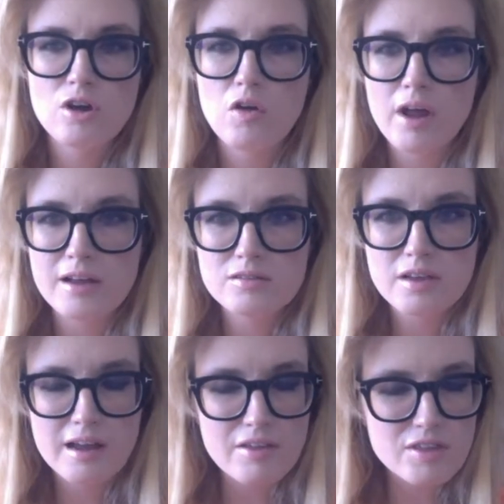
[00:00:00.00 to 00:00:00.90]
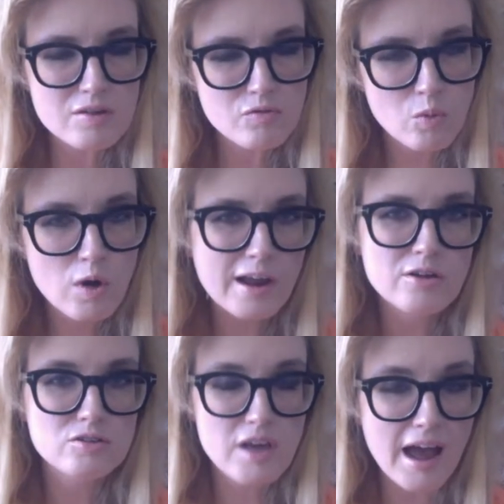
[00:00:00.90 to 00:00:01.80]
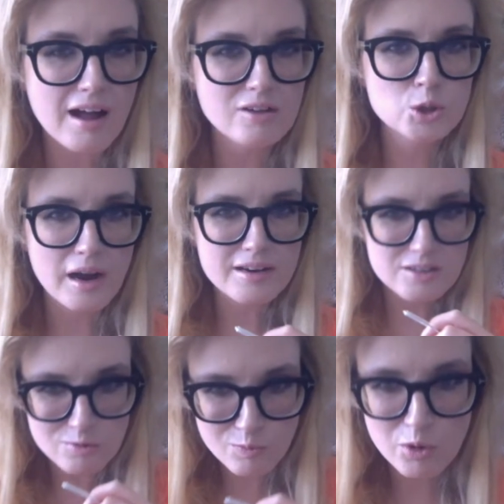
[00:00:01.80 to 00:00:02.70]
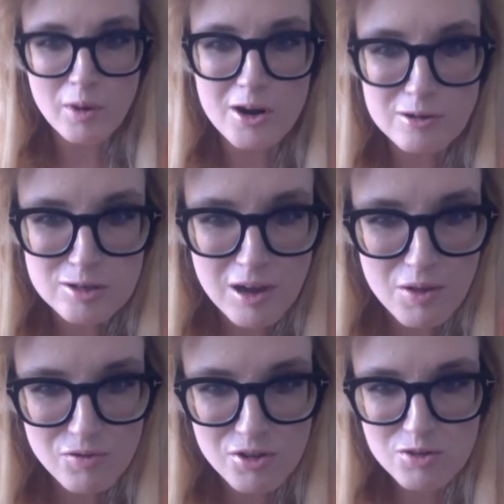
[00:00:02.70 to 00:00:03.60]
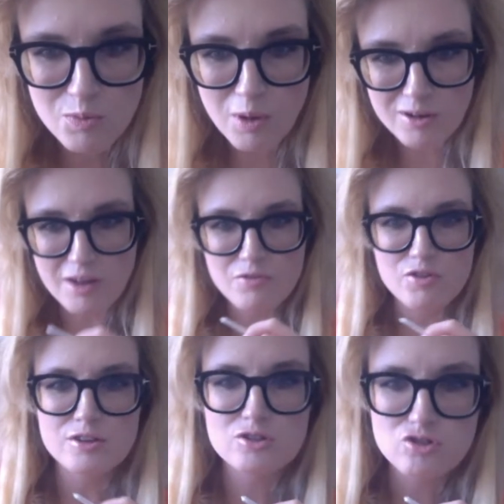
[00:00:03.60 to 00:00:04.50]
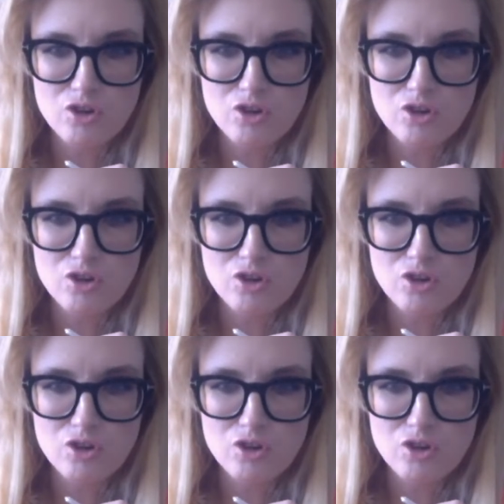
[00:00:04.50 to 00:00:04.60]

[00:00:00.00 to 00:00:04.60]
So it has like, I think from what I could tell, trying to put my notes together for this uh, for this